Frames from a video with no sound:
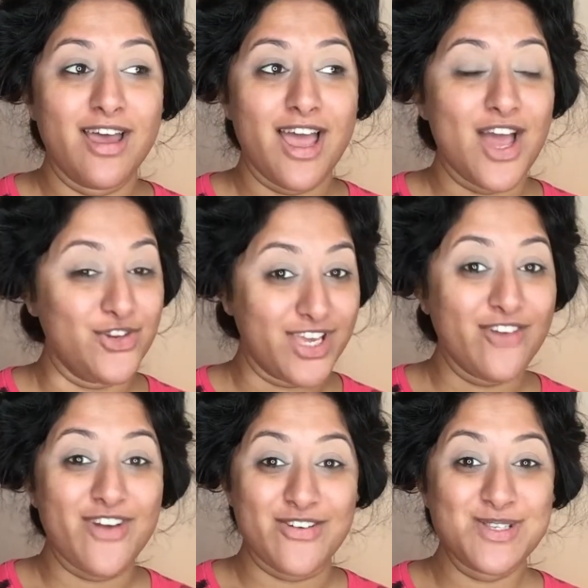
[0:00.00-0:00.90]
and you
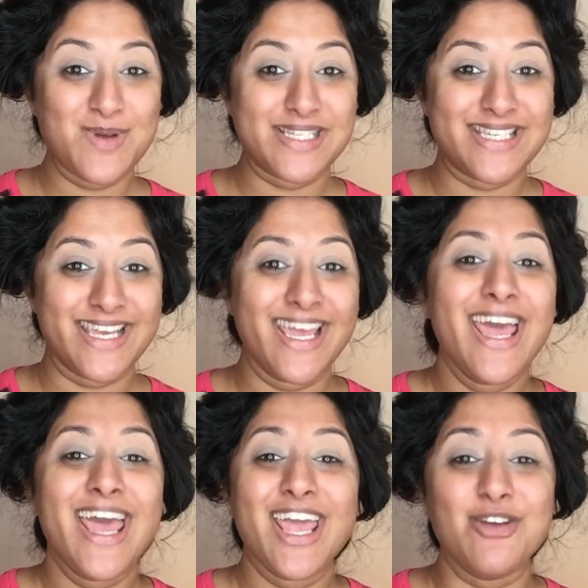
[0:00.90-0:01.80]
get very sweaty.
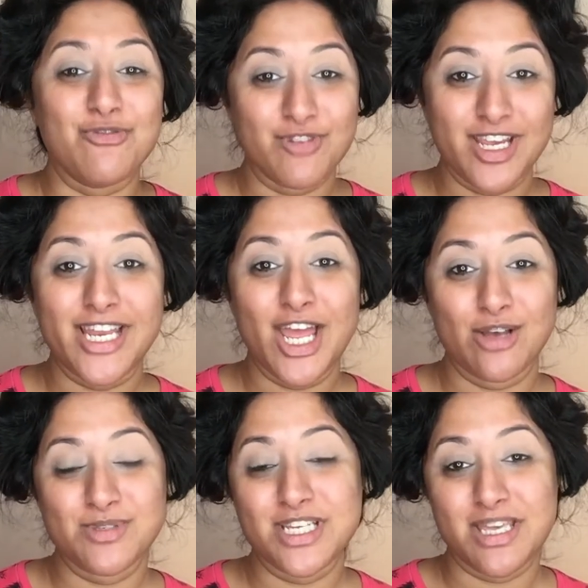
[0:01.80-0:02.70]
It really
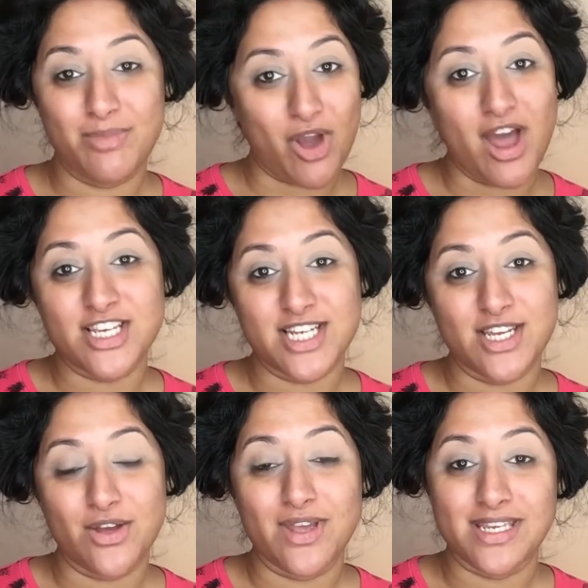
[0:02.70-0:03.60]
helps to keep your
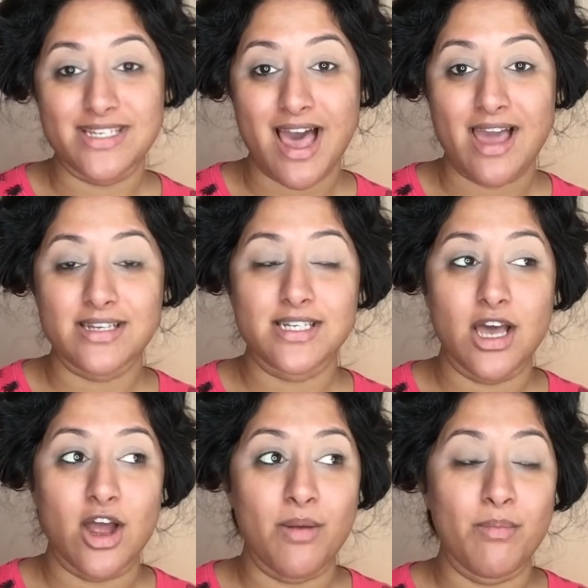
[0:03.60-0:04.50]
eyeshadow intact.
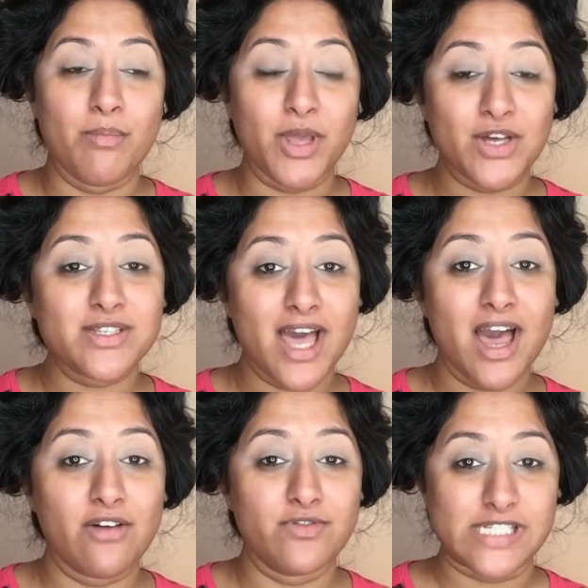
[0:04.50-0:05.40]
Because I
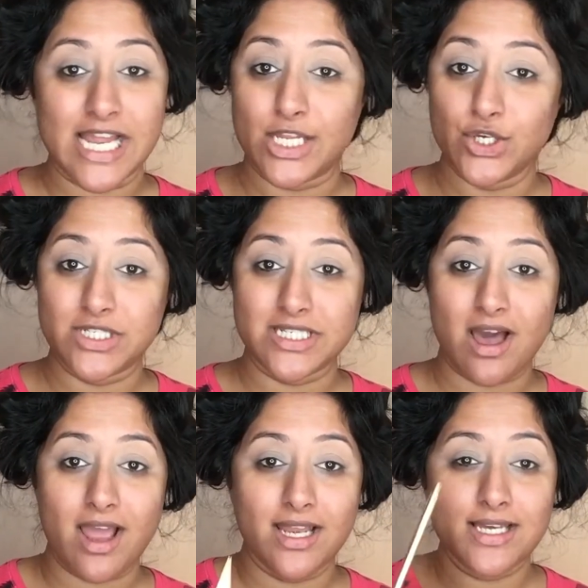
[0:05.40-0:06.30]
have slightly hooded
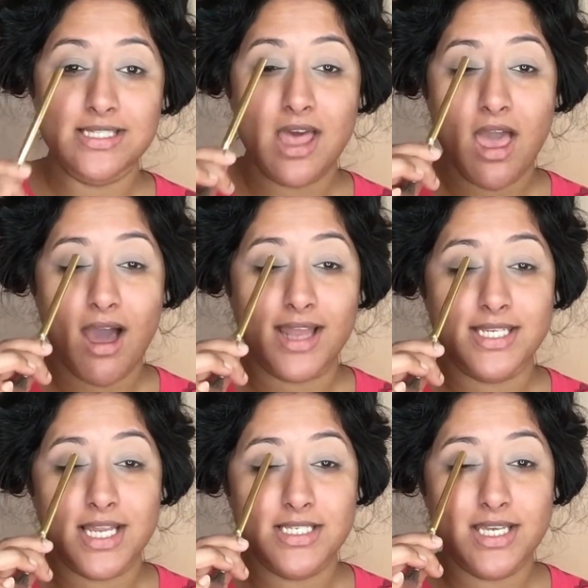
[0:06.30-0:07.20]
eyelids, I
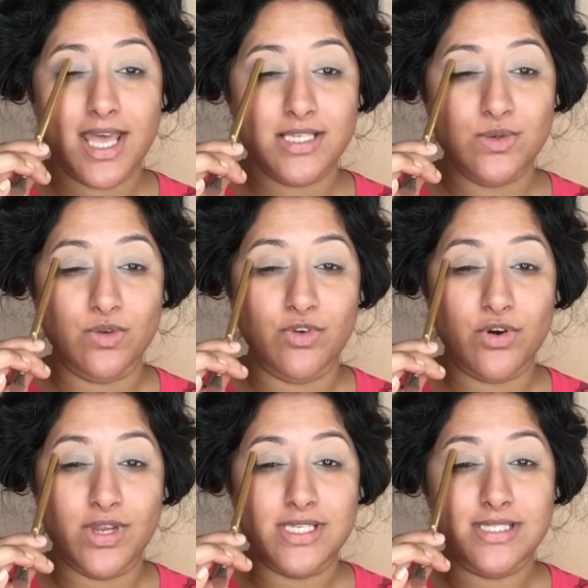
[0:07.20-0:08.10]
tend to get sort of
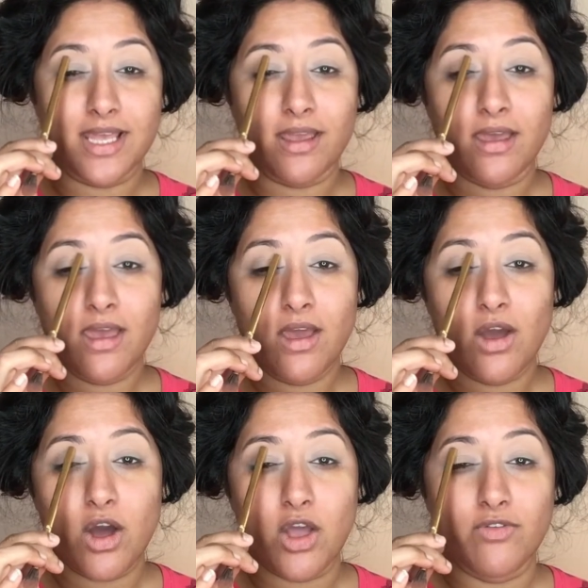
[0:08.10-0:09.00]
creasing
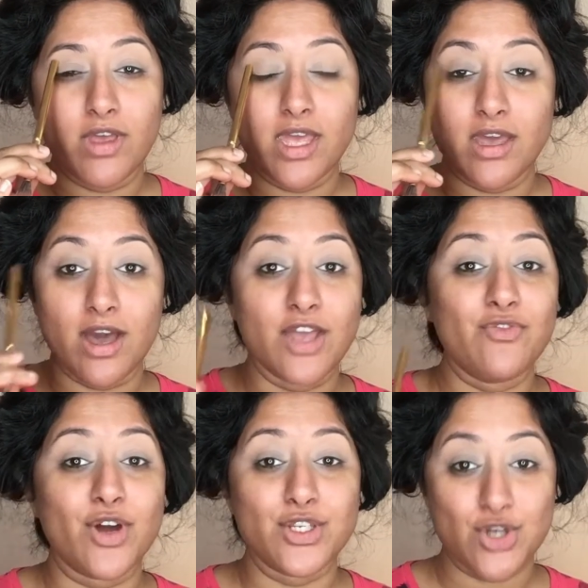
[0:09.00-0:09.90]
over here
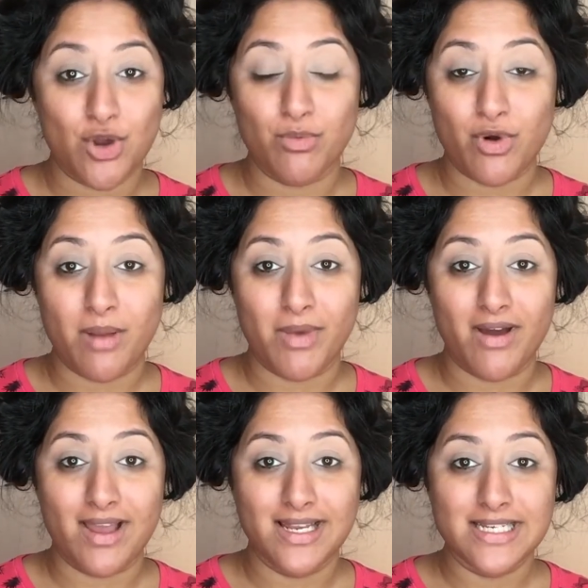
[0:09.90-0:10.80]
if I don't prime my
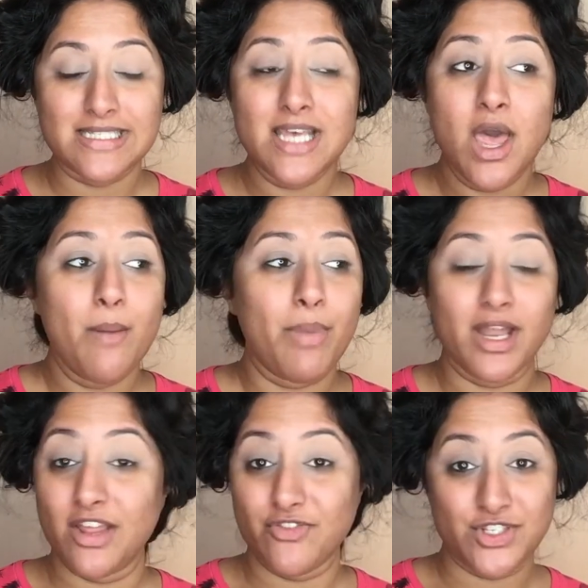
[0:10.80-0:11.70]
eyelids.
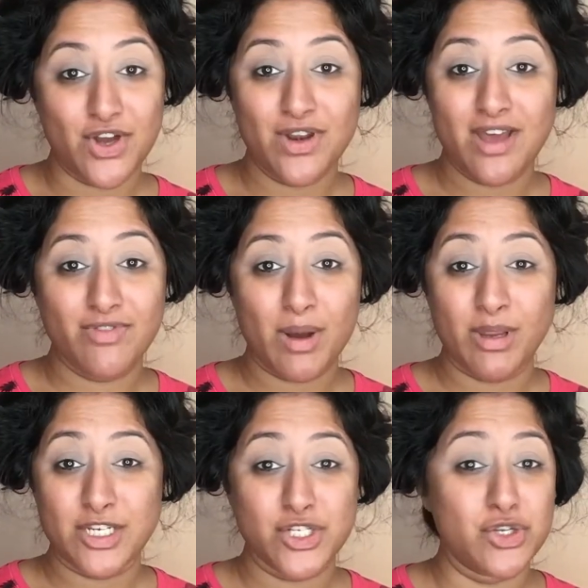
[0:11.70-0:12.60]
But if you don't have that
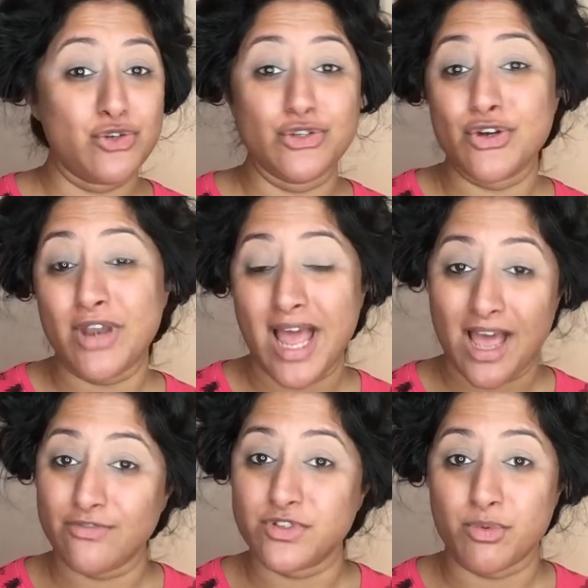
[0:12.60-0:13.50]
issue, you don't
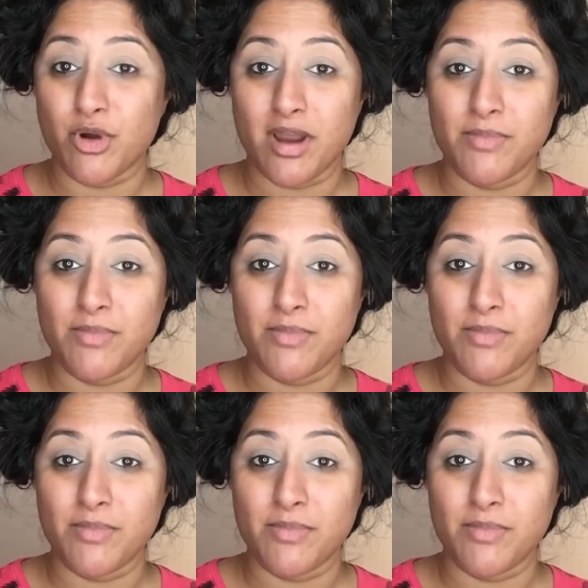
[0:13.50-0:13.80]
have to prime